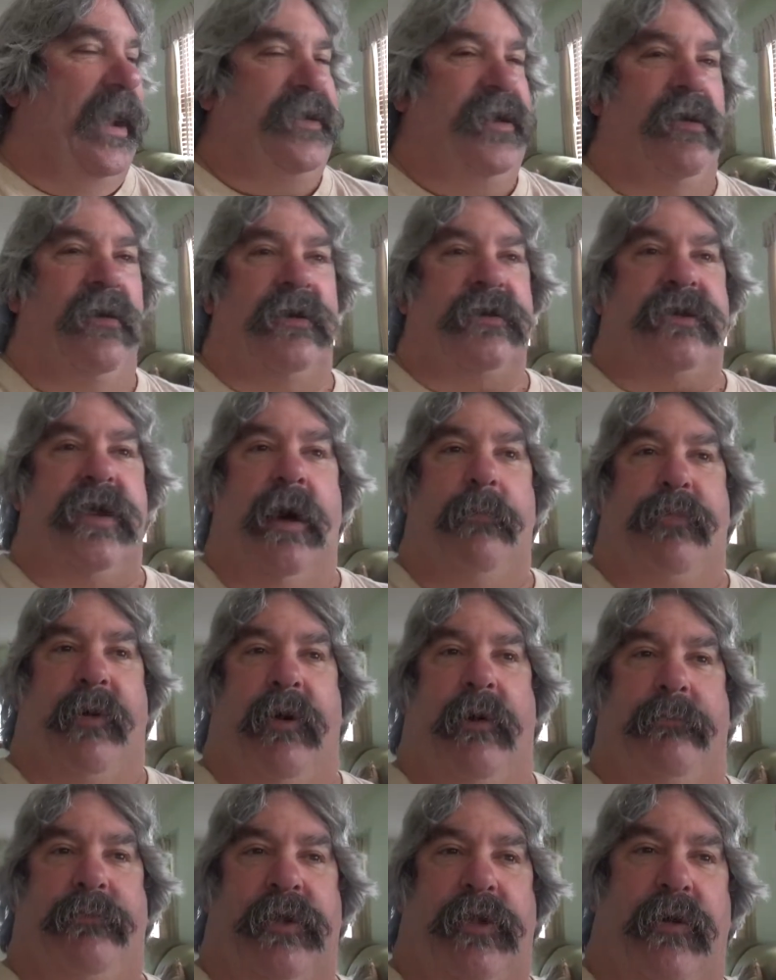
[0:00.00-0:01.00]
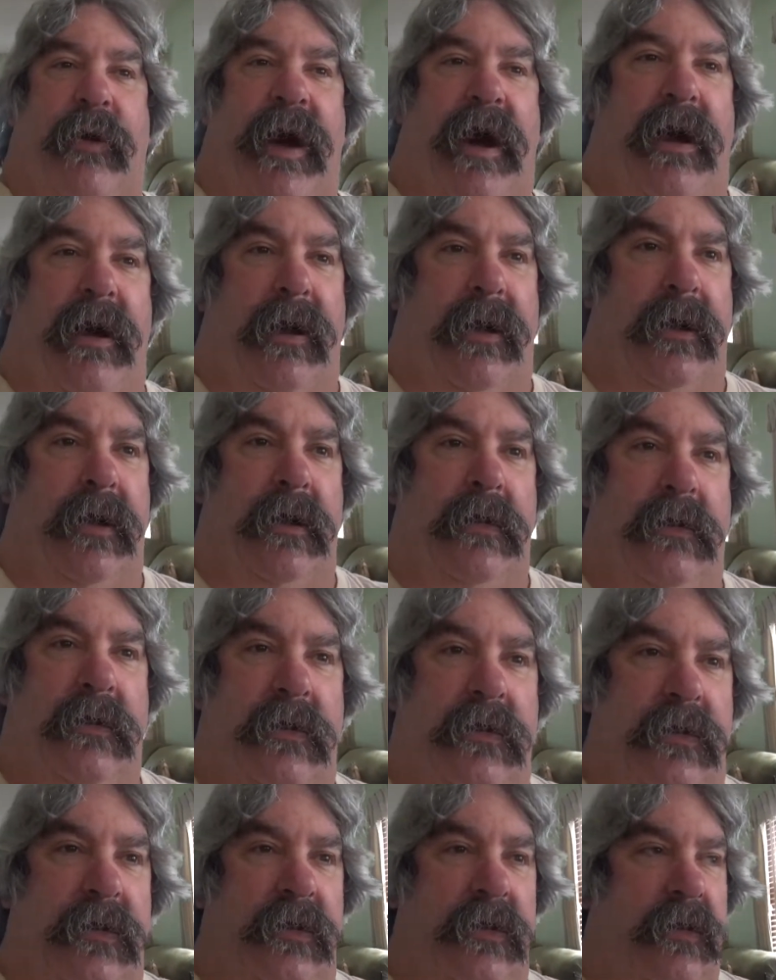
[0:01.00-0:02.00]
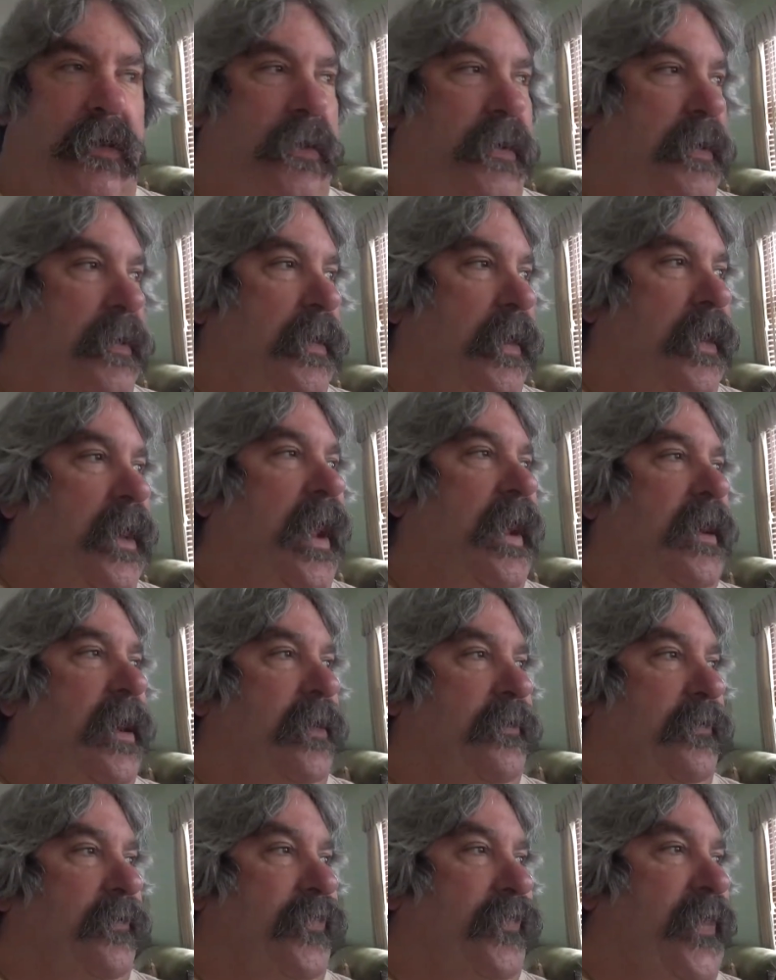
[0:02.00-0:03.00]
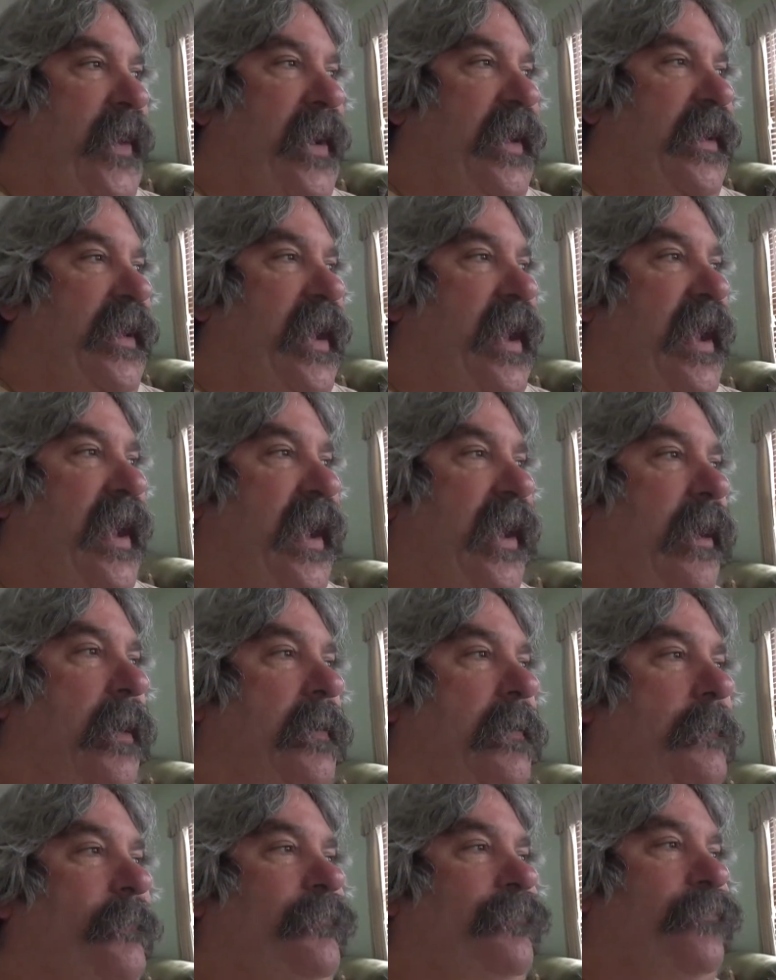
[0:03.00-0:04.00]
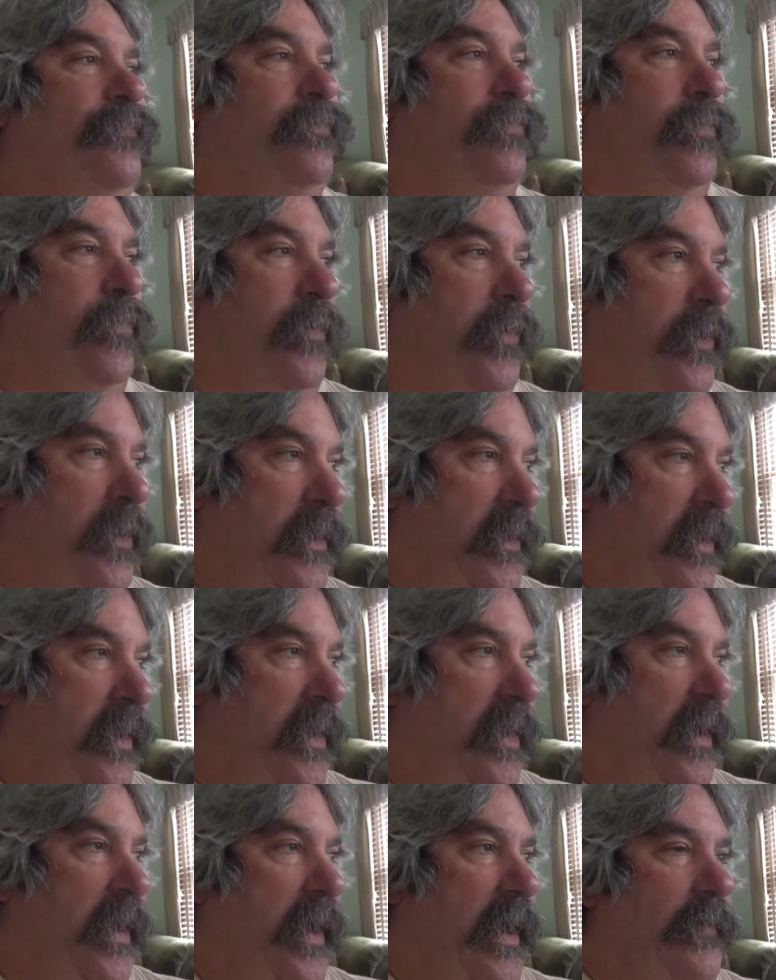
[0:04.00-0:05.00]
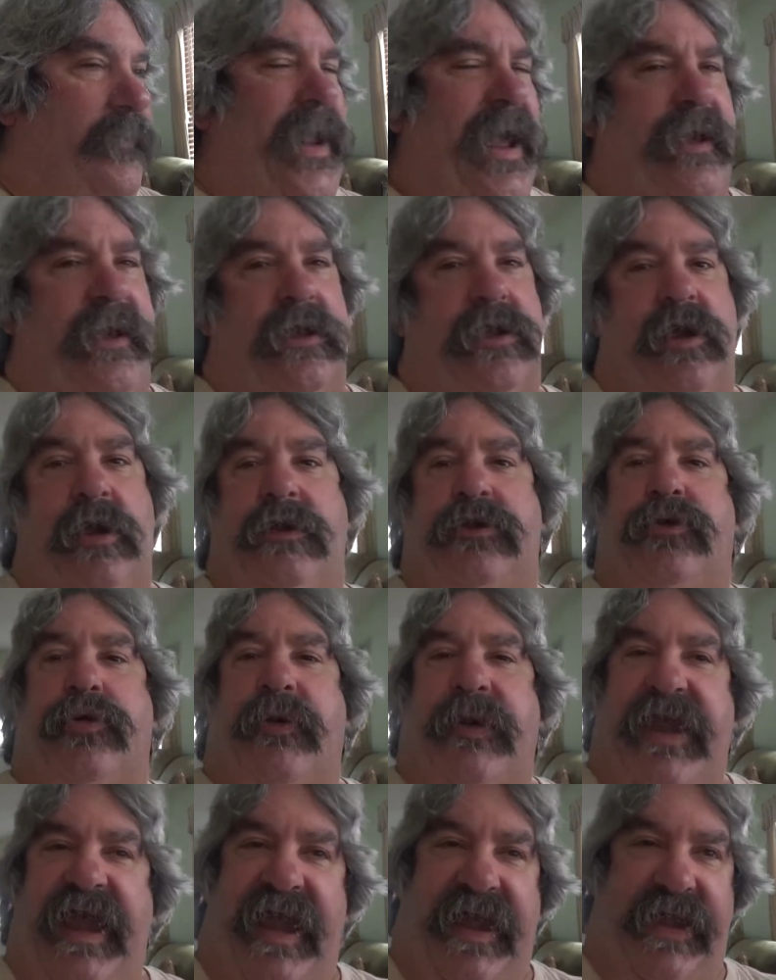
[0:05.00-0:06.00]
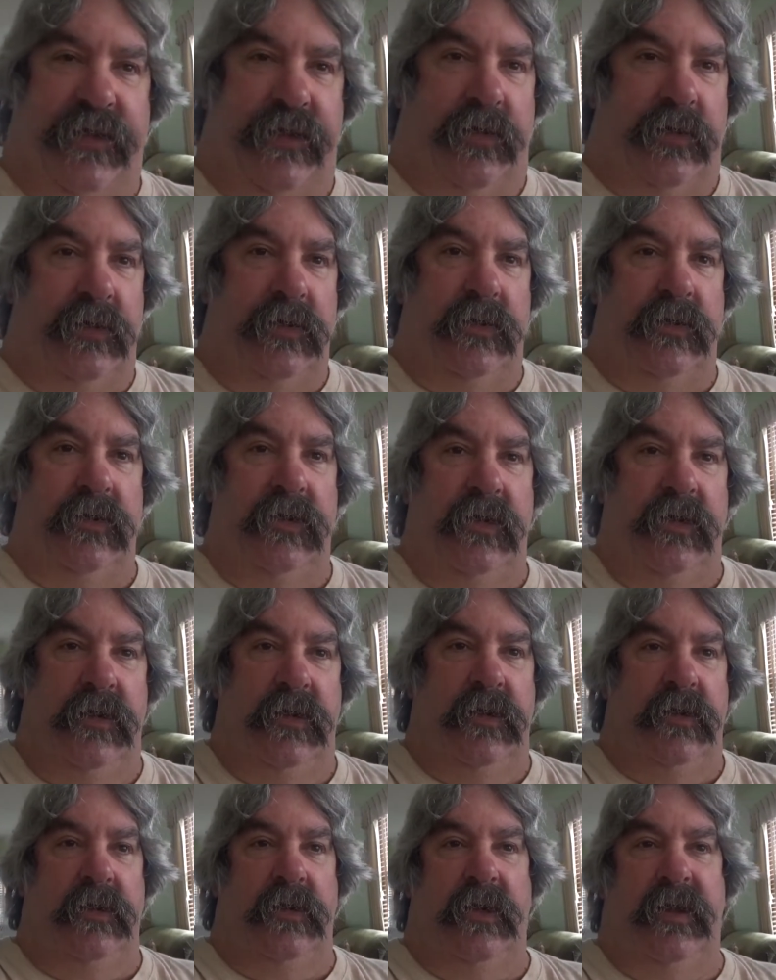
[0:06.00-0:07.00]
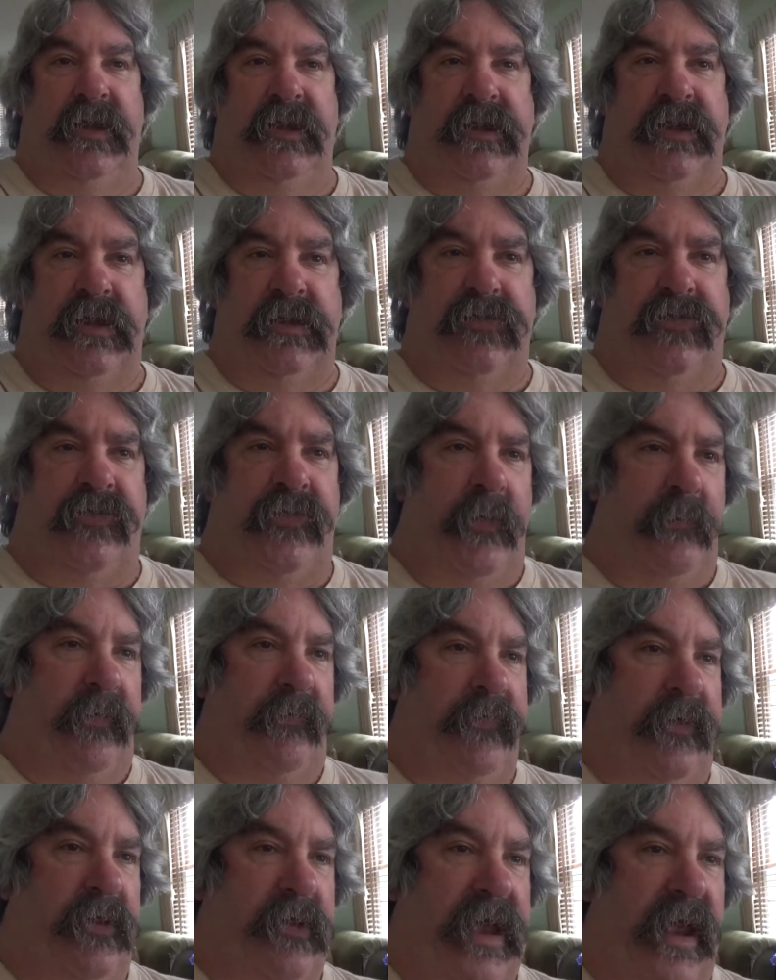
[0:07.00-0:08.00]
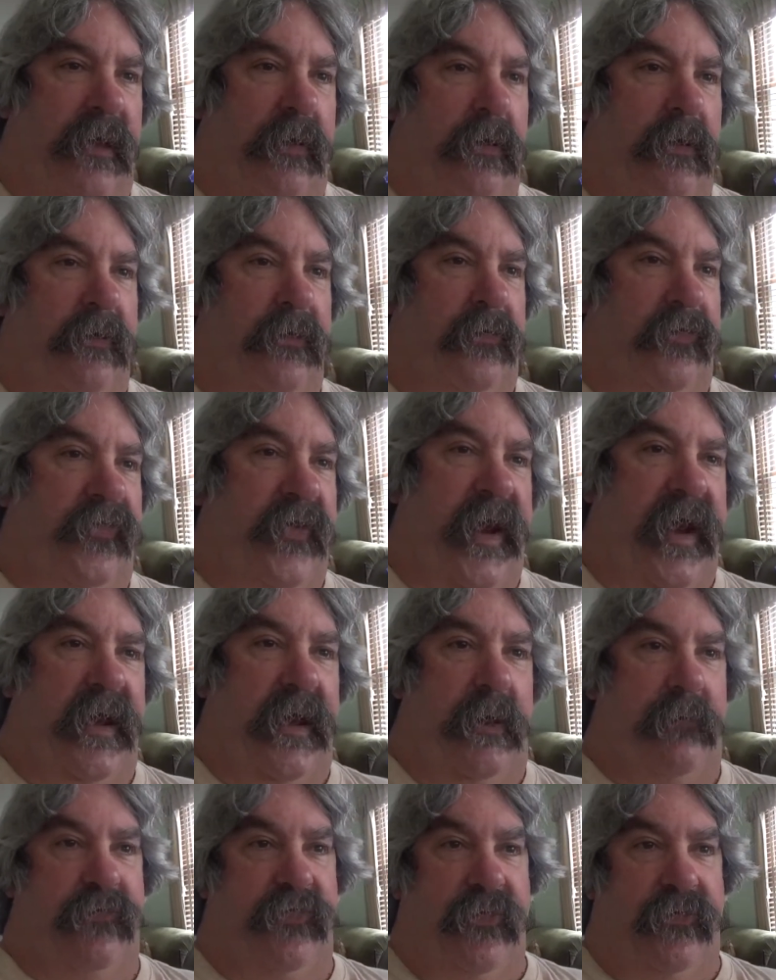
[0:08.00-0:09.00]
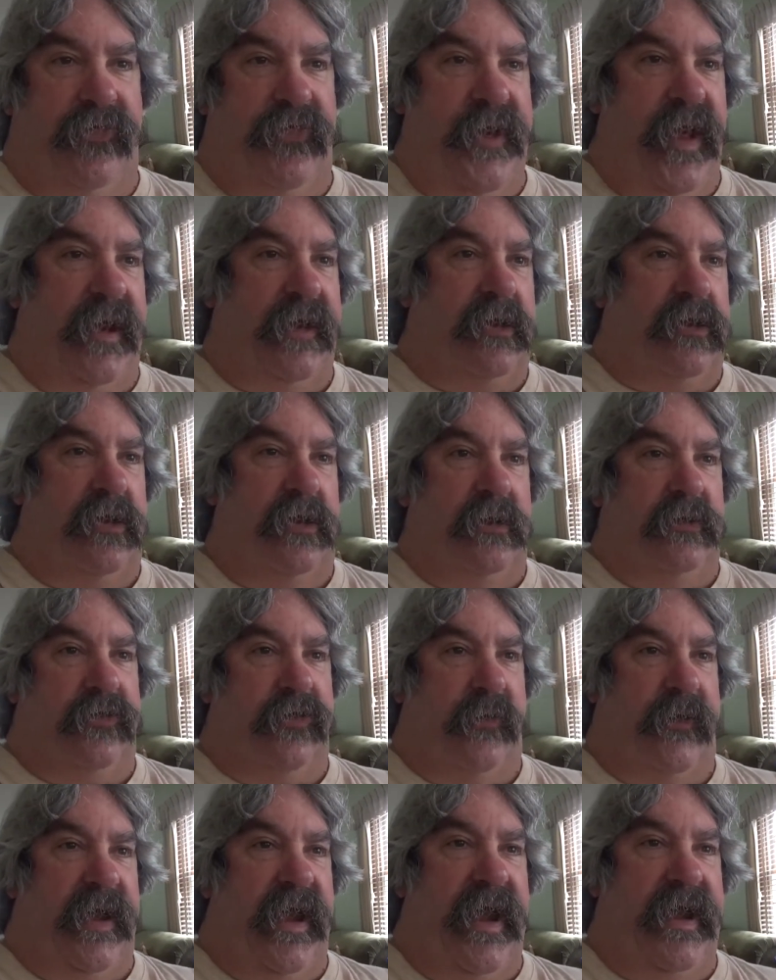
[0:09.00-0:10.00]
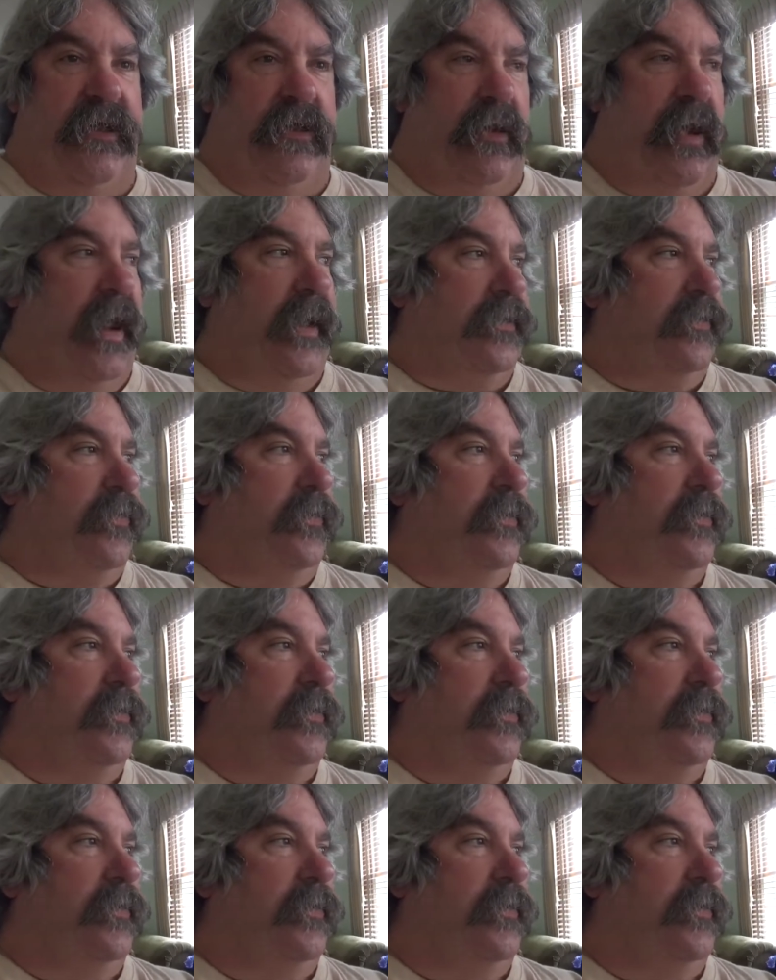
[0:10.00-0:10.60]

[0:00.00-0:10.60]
I know a couple of you are, and I understand that. I'm not a good creator. Uh, you, some of you got to understand, I'm just not a good creator. I